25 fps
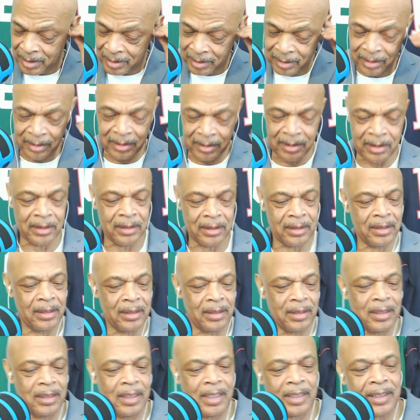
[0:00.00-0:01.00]
It,
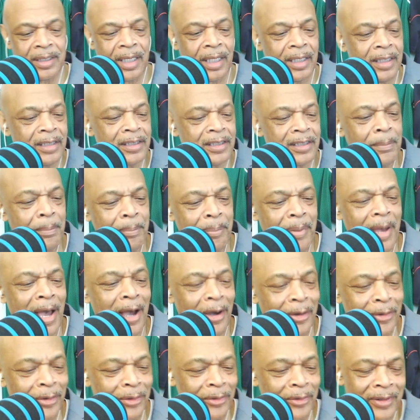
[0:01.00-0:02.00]
as I listened
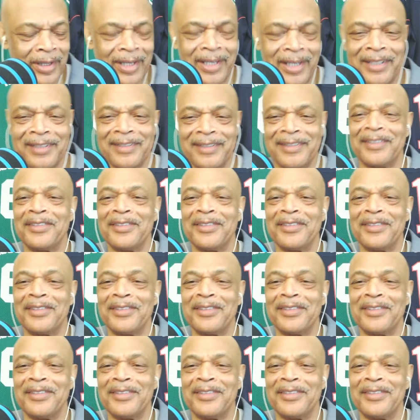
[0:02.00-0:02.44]
back on that,